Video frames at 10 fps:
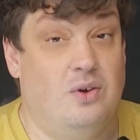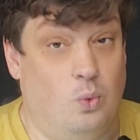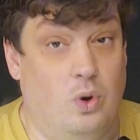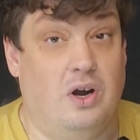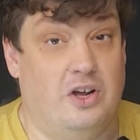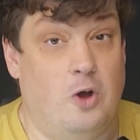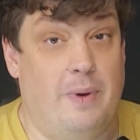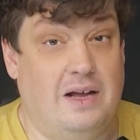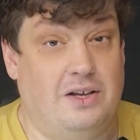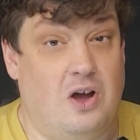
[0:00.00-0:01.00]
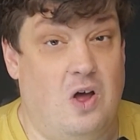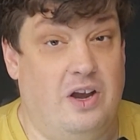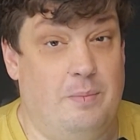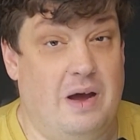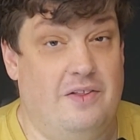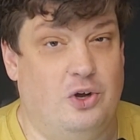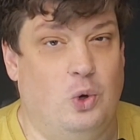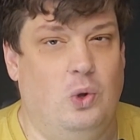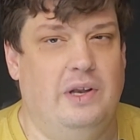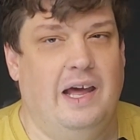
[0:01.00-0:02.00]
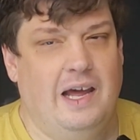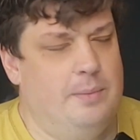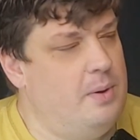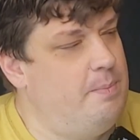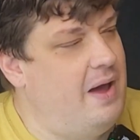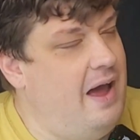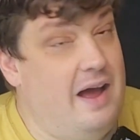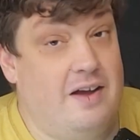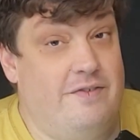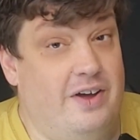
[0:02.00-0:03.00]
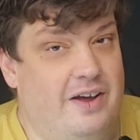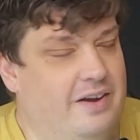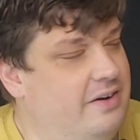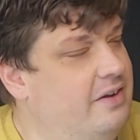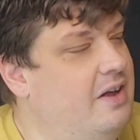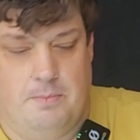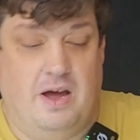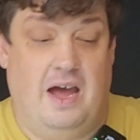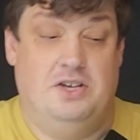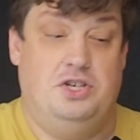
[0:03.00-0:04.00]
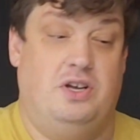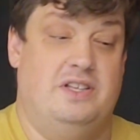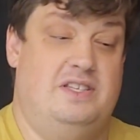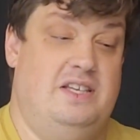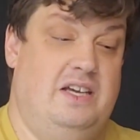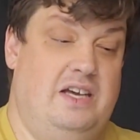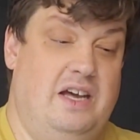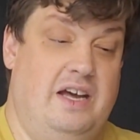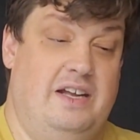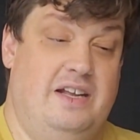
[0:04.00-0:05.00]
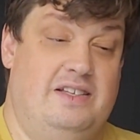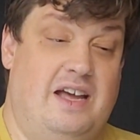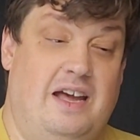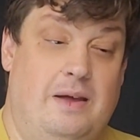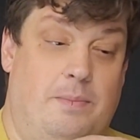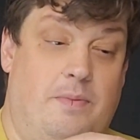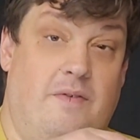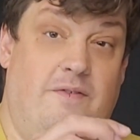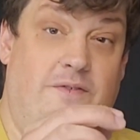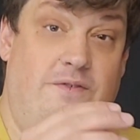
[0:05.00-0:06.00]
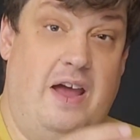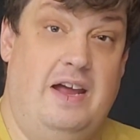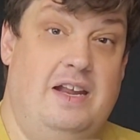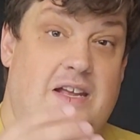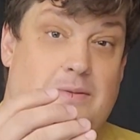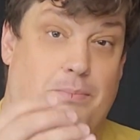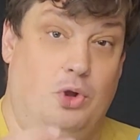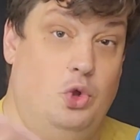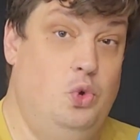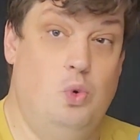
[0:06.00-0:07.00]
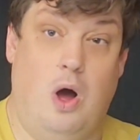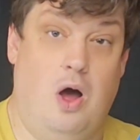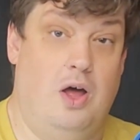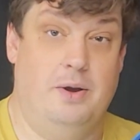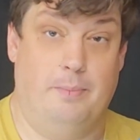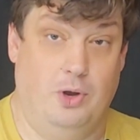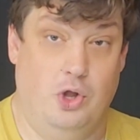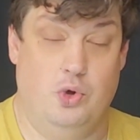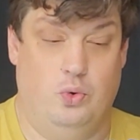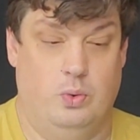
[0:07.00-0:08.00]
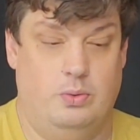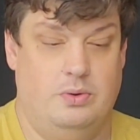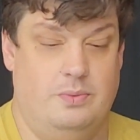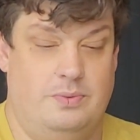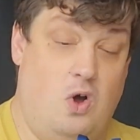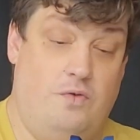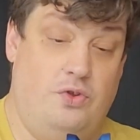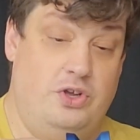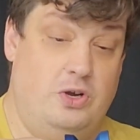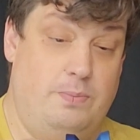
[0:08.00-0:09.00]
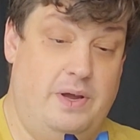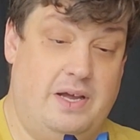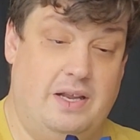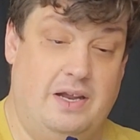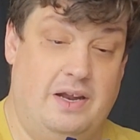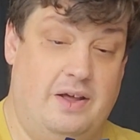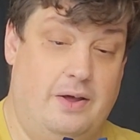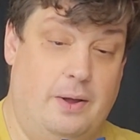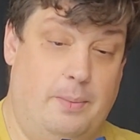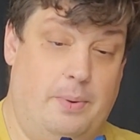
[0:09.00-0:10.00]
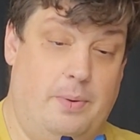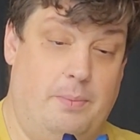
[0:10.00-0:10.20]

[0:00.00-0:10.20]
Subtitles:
We're going to go back to calling it by the cool name, Pack Fade. But as you can see, it is a faded blue on blue. Hopefully you're picking it up.